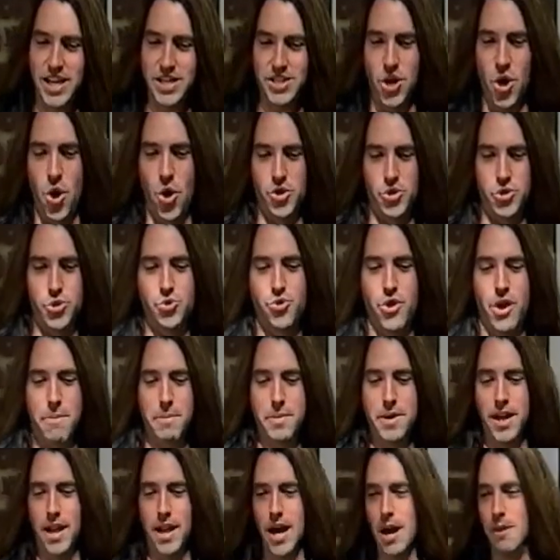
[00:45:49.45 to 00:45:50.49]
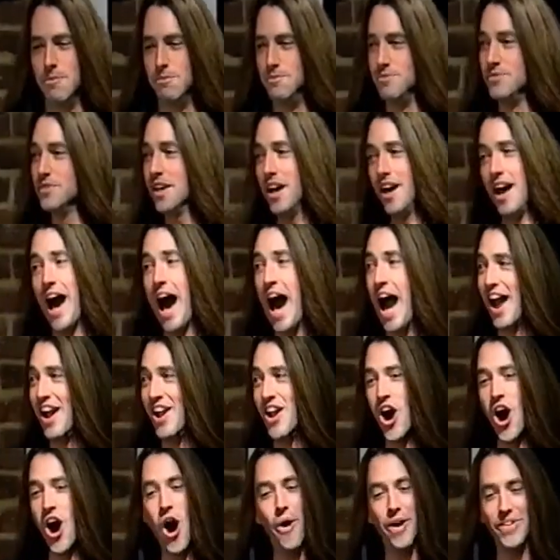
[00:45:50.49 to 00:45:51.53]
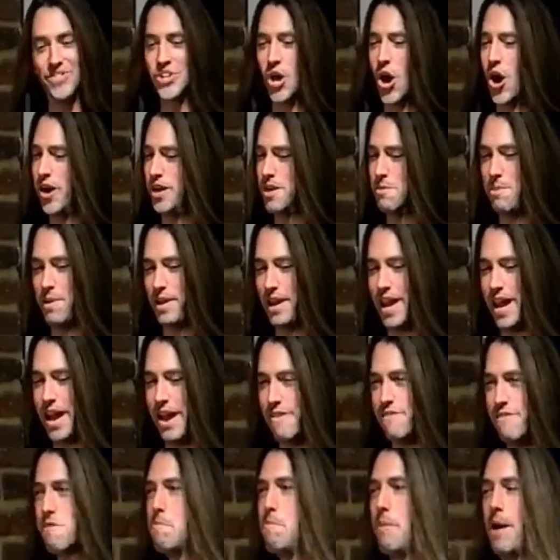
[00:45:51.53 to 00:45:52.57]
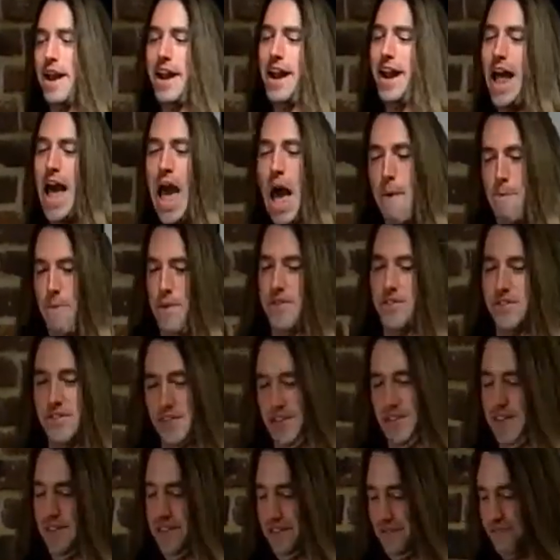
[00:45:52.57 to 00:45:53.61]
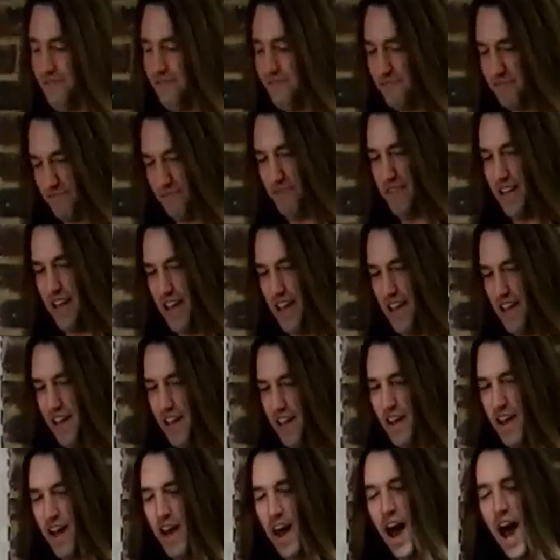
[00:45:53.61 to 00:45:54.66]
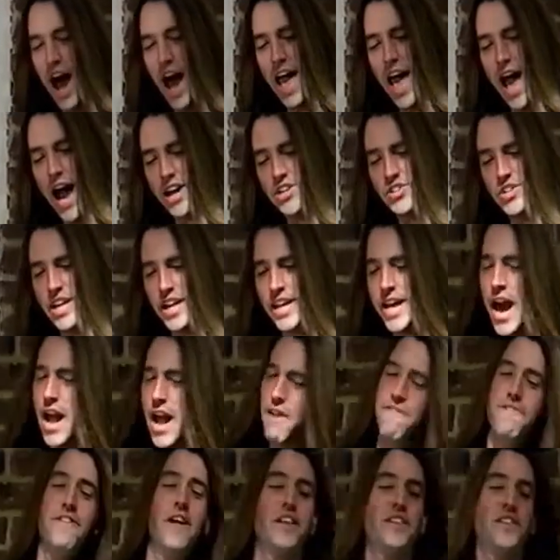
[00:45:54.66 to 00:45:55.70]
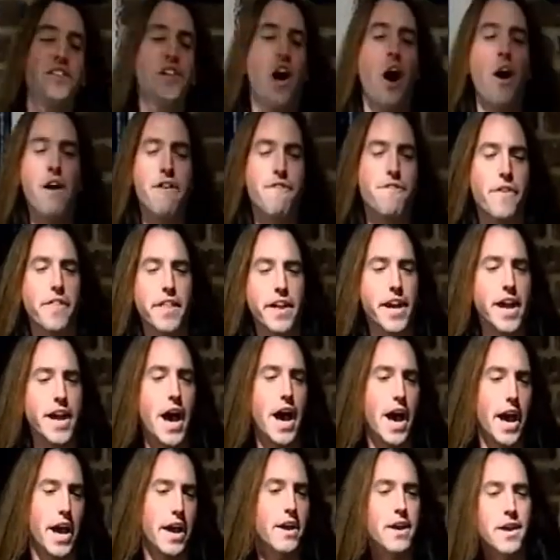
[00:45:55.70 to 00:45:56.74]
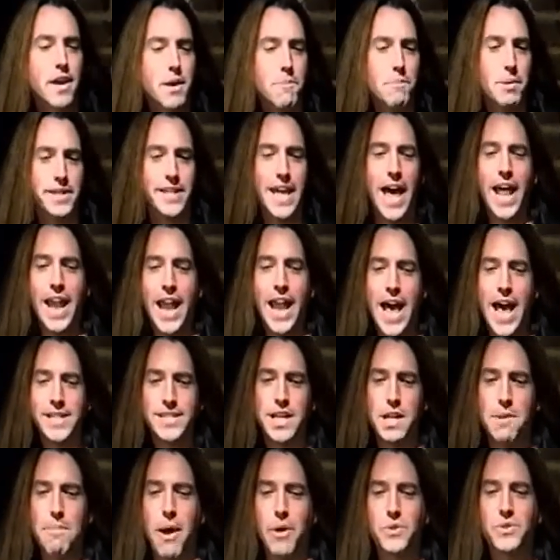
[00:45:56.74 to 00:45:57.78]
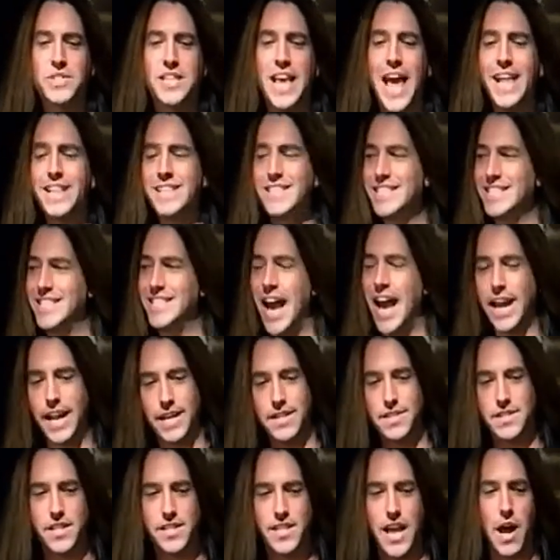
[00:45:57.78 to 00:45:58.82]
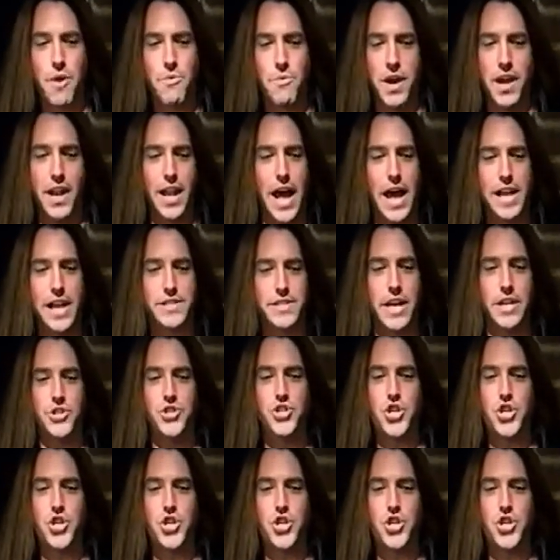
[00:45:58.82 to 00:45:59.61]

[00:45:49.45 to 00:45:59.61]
whole strip club. I know it's hard to believe, but it happens. I actually kind of felt sorry for the guy, but that lasted about 10 seconds as I realized that